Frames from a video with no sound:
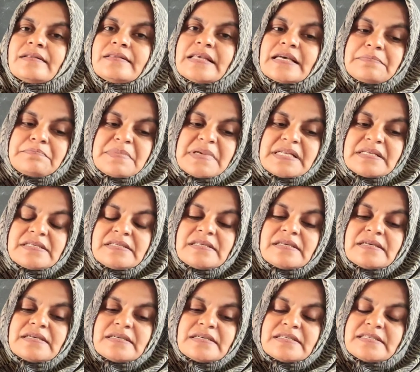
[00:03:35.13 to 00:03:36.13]
that means
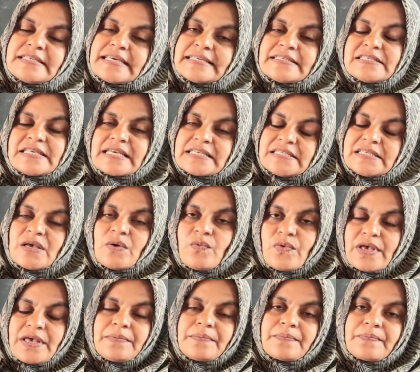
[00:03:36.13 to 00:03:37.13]
said such a
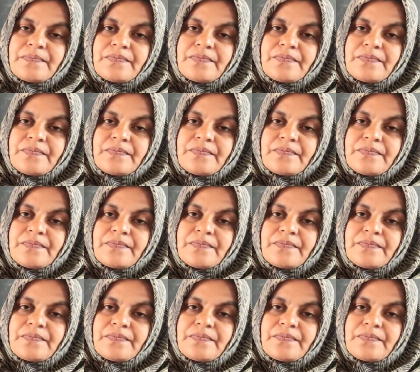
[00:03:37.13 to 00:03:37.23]
way?